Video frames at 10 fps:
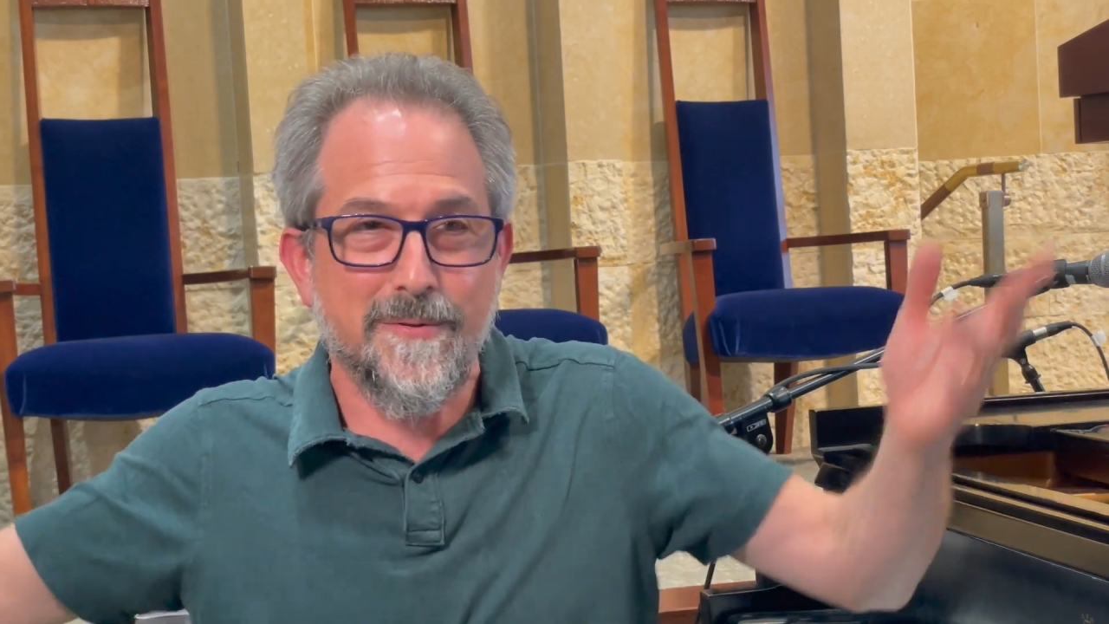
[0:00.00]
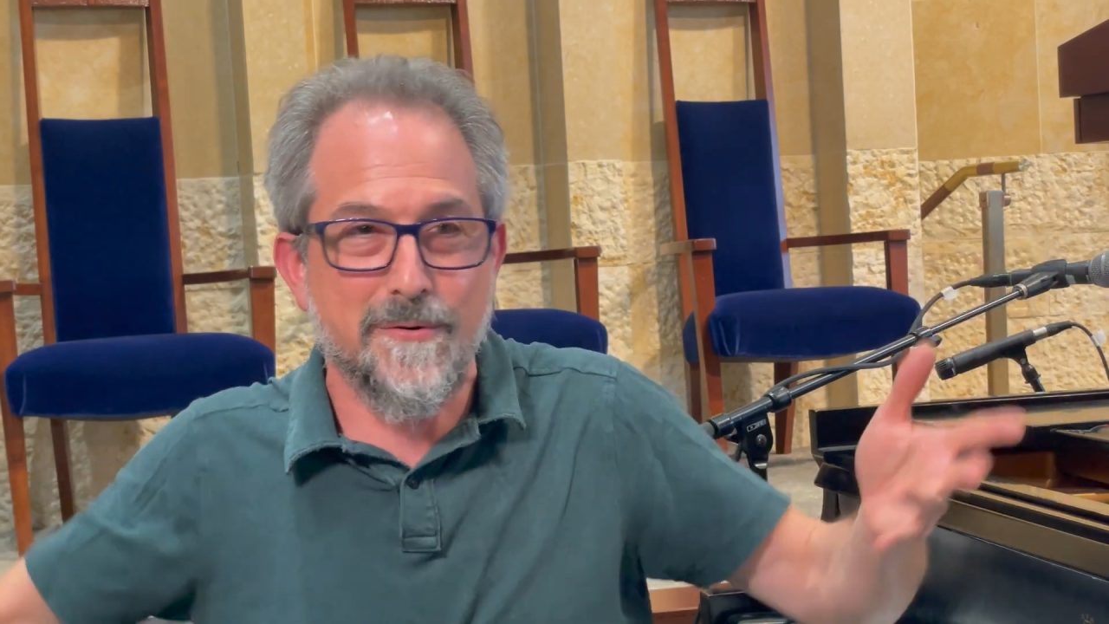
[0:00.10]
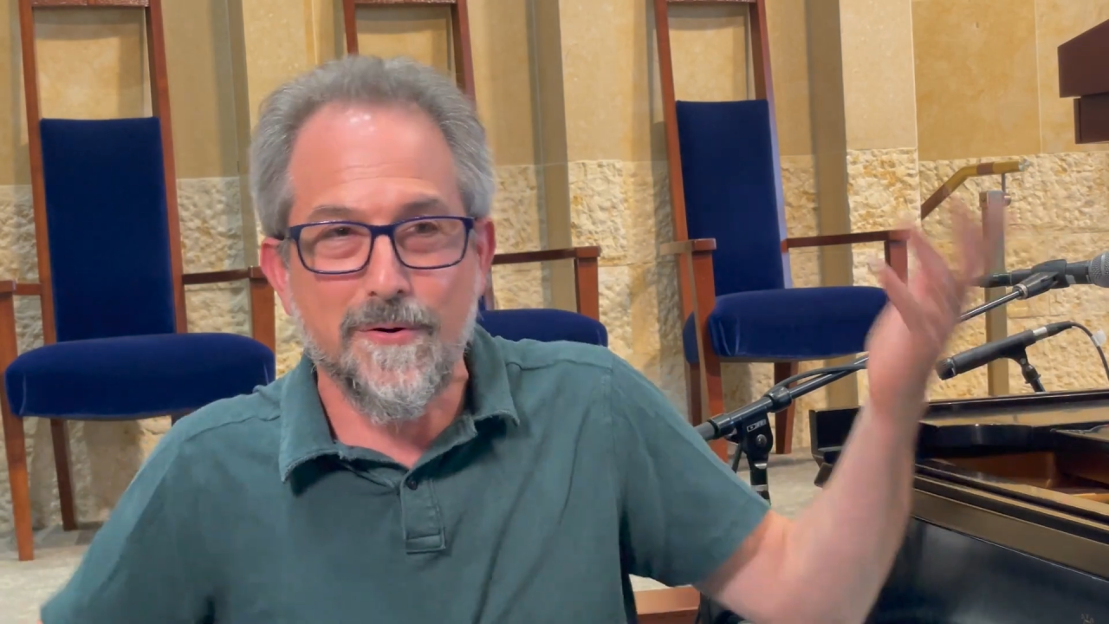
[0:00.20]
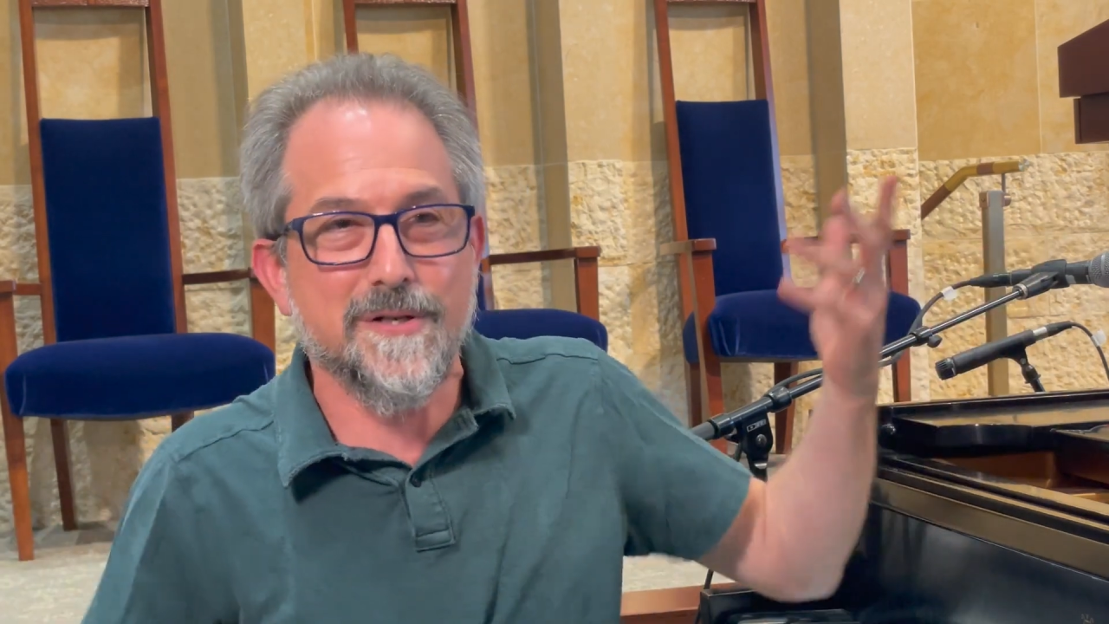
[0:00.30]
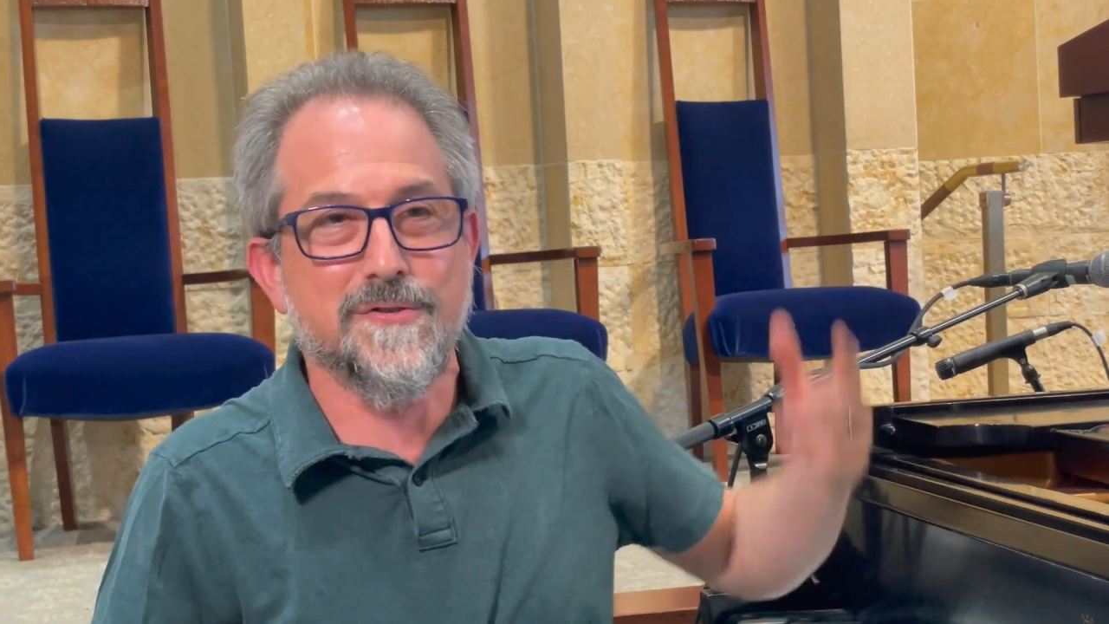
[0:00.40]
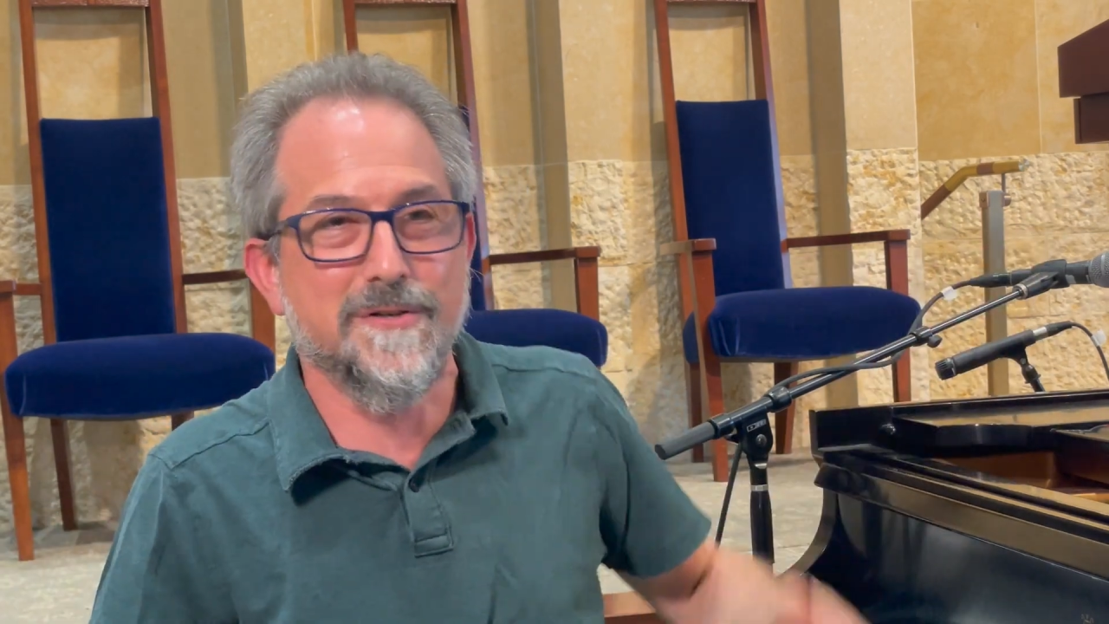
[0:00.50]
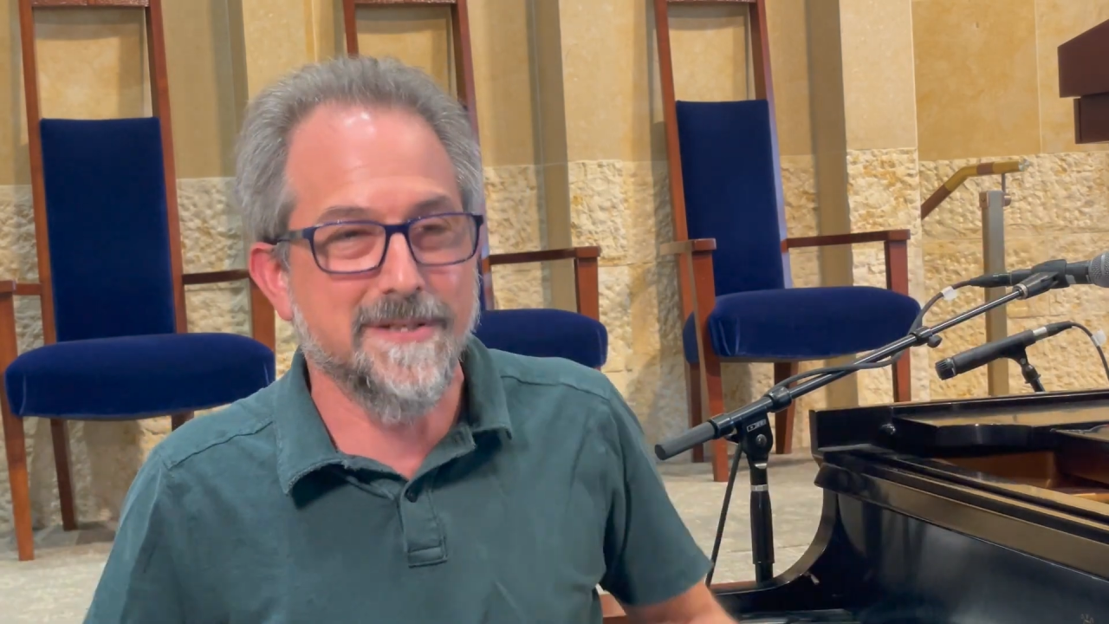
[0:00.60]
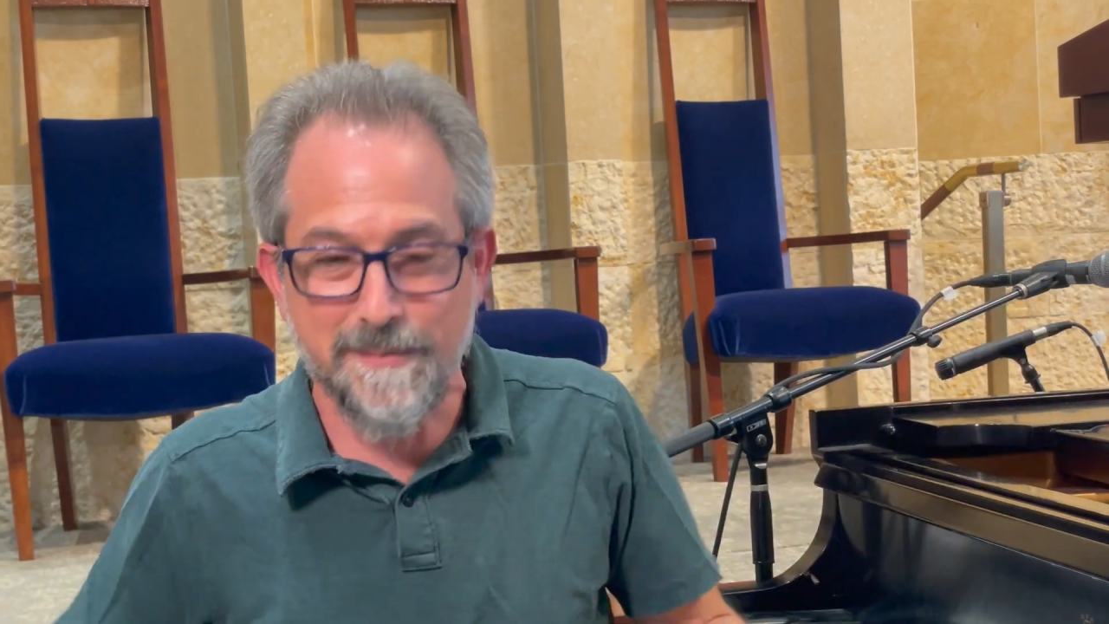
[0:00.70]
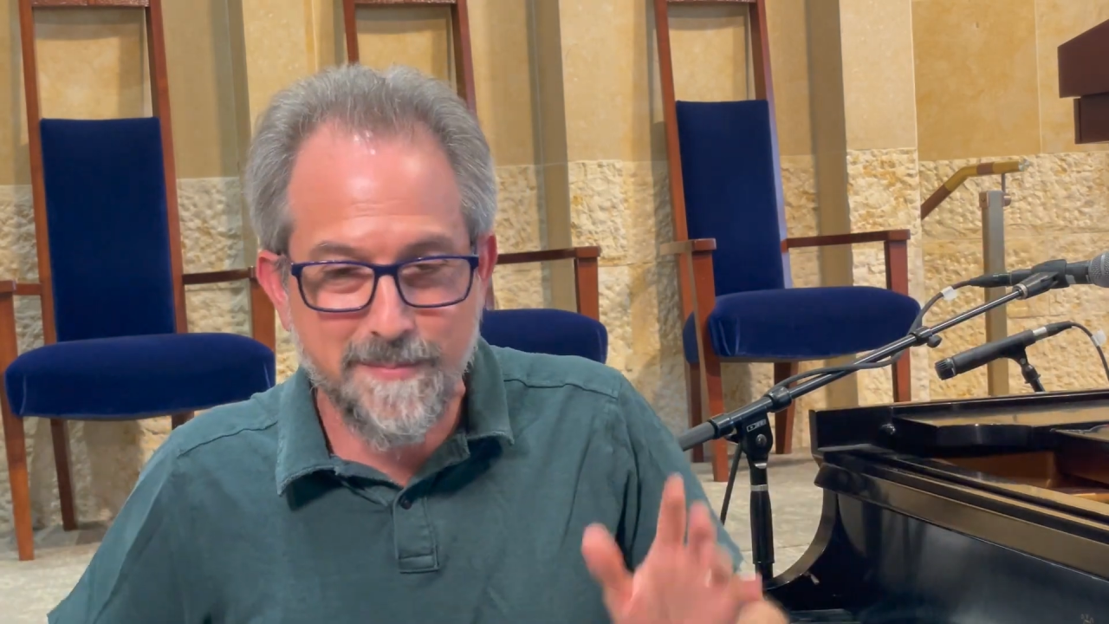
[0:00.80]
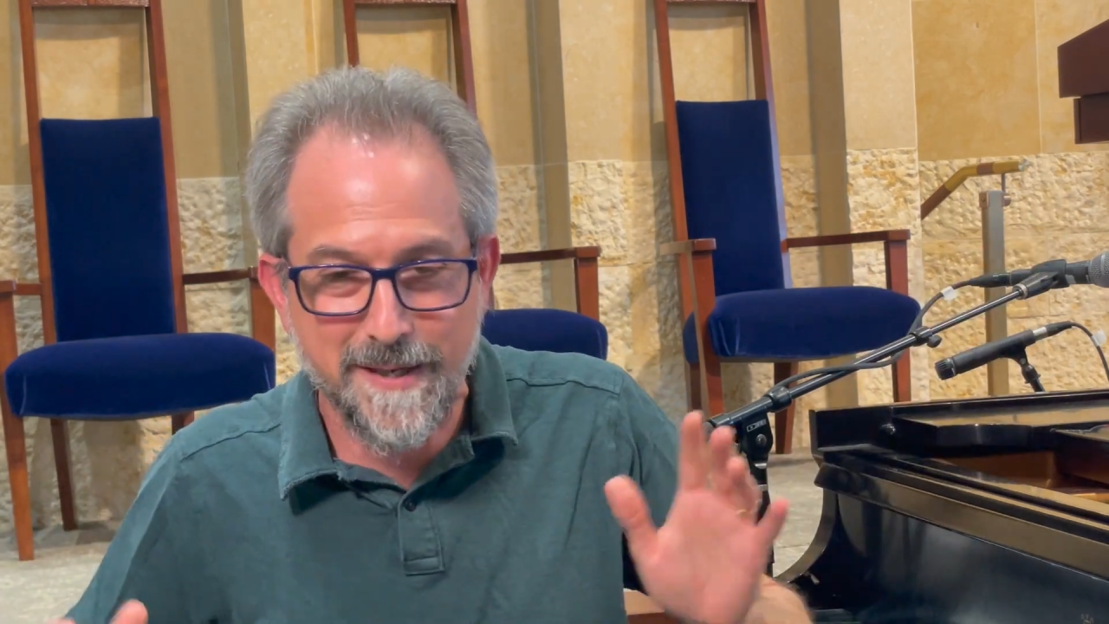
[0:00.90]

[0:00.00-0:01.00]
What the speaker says: with an orchestra or something,